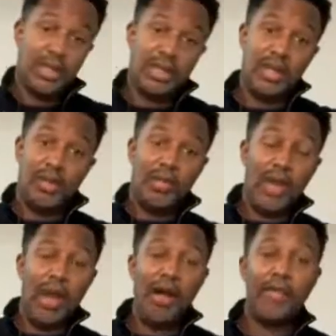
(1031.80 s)
Okay,
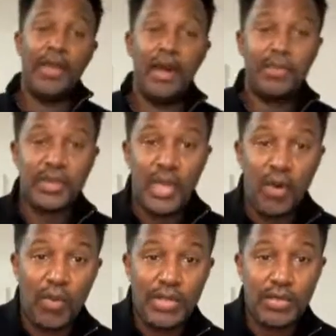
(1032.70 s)
where are the
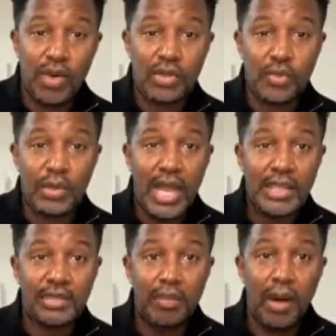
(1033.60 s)
upscale restaurants with
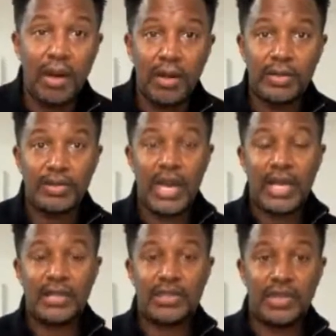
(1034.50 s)
nice bars that I
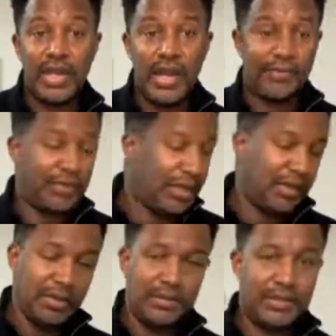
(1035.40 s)
can sit at?
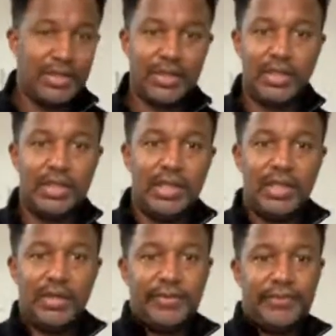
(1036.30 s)
Just
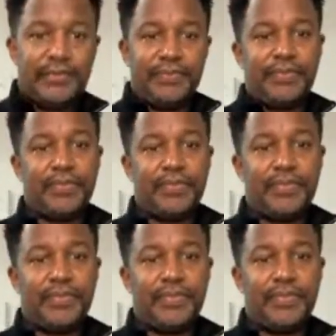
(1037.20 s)
leave.
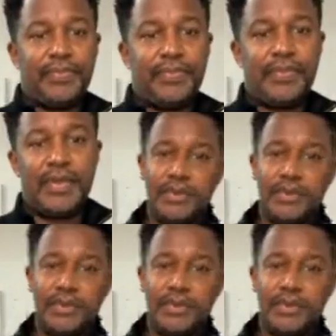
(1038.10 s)
So